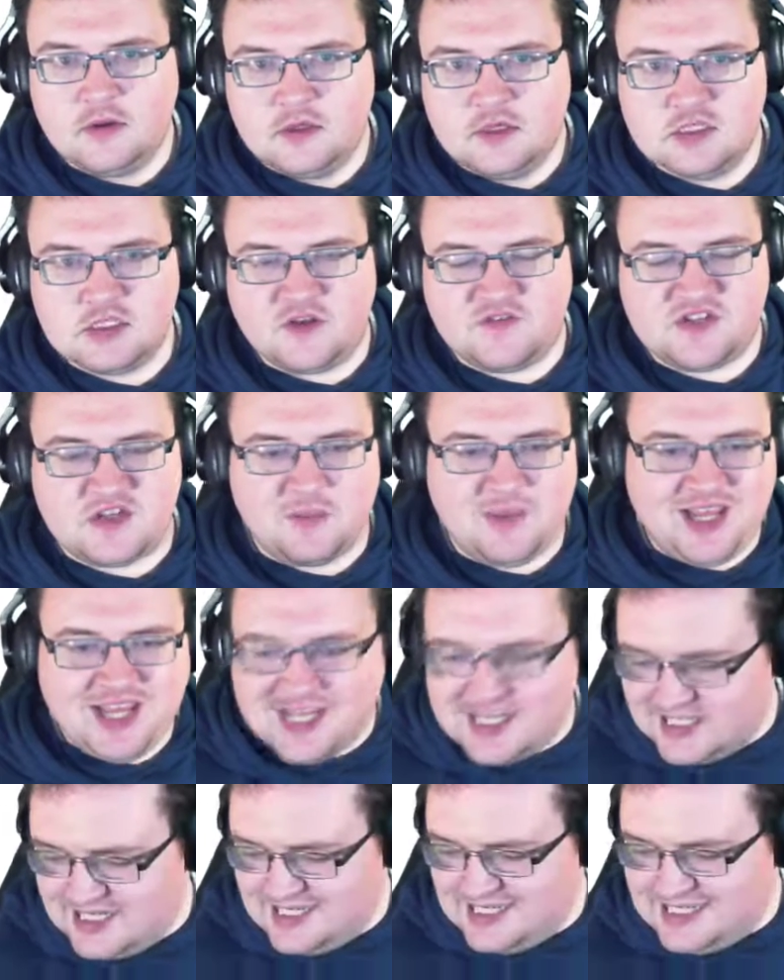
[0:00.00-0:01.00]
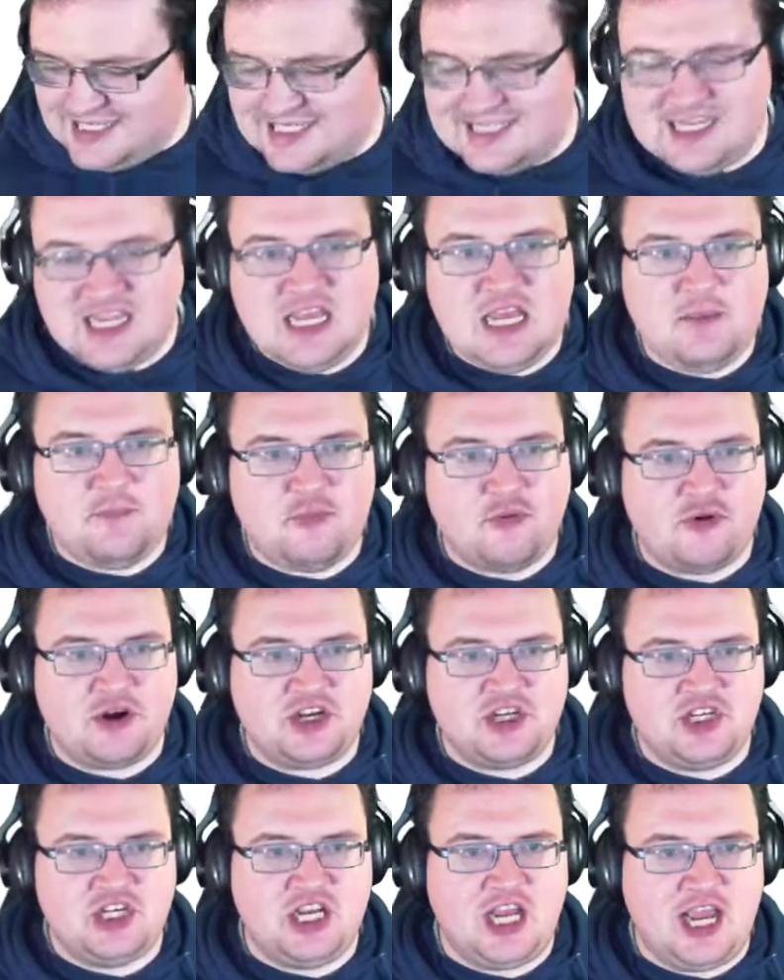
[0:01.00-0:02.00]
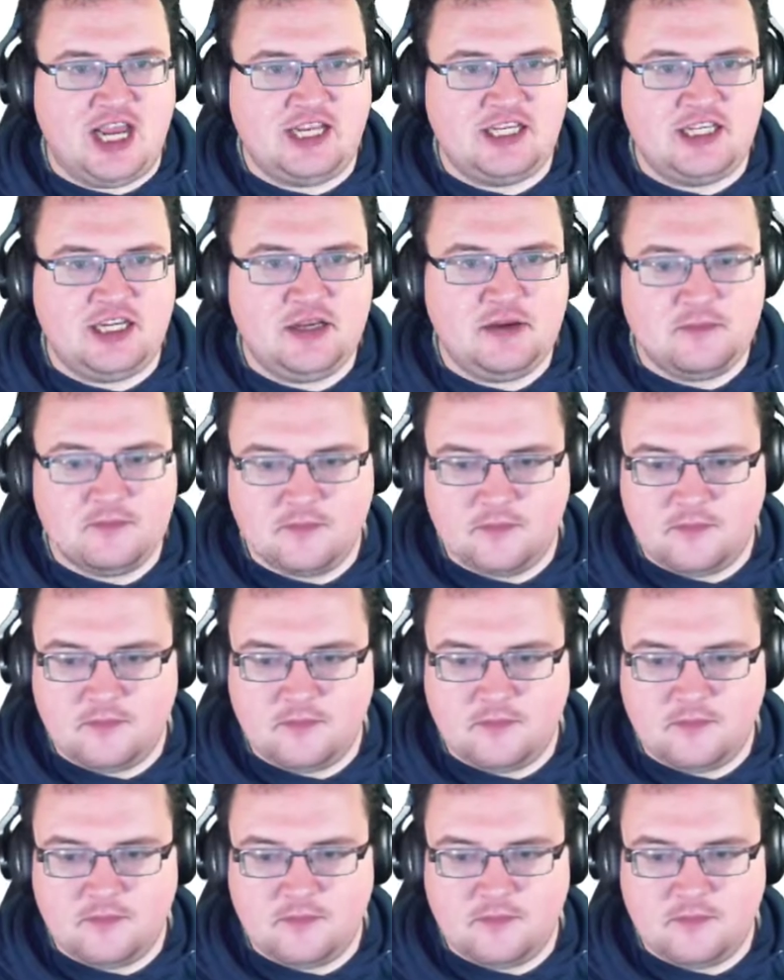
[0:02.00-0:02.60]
So if something is depreciating,